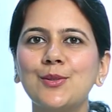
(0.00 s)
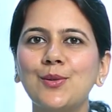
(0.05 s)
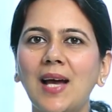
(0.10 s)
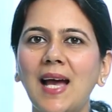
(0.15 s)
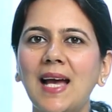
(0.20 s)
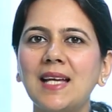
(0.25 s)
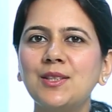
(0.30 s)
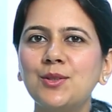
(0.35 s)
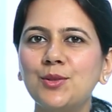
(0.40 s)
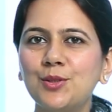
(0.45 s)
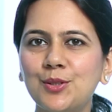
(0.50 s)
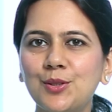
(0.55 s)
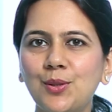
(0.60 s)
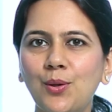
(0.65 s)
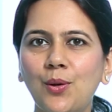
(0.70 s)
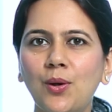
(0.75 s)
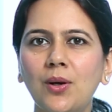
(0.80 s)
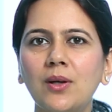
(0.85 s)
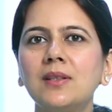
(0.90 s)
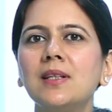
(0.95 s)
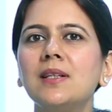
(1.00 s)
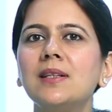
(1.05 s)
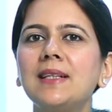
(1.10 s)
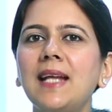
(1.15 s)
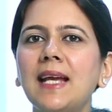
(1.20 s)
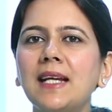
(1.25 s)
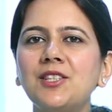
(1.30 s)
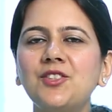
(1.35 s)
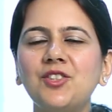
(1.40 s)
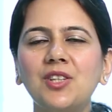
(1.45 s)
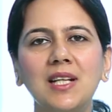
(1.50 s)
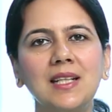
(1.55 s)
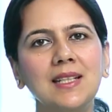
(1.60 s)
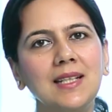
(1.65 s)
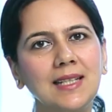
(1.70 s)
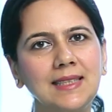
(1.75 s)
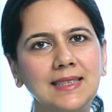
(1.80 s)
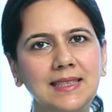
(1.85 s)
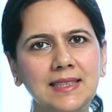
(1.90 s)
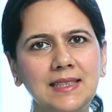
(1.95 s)
So as you saw, the texture
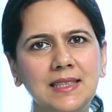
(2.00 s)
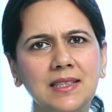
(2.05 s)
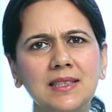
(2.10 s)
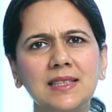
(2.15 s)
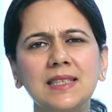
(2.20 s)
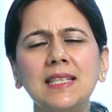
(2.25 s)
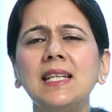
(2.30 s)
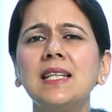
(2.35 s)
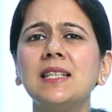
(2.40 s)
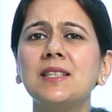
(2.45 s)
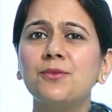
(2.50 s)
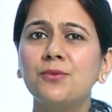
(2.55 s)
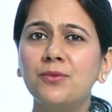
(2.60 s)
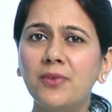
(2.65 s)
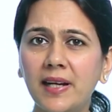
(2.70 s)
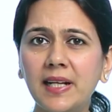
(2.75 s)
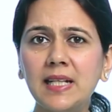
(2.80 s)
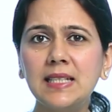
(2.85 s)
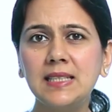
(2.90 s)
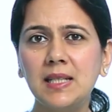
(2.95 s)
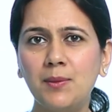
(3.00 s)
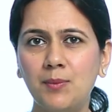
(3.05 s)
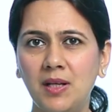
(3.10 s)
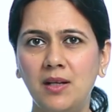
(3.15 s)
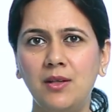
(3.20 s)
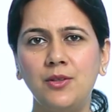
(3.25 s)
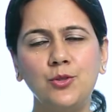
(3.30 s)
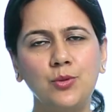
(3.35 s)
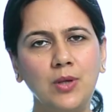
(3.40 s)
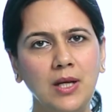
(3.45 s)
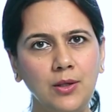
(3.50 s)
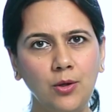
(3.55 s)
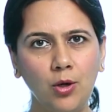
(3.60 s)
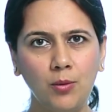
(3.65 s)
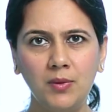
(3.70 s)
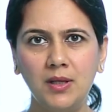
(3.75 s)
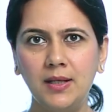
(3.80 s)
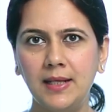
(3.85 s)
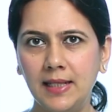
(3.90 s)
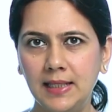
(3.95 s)
and consistency is very similar to our
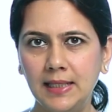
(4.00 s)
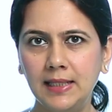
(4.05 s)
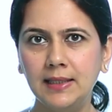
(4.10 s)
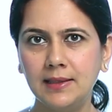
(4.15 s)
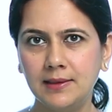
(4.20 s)
normal dairy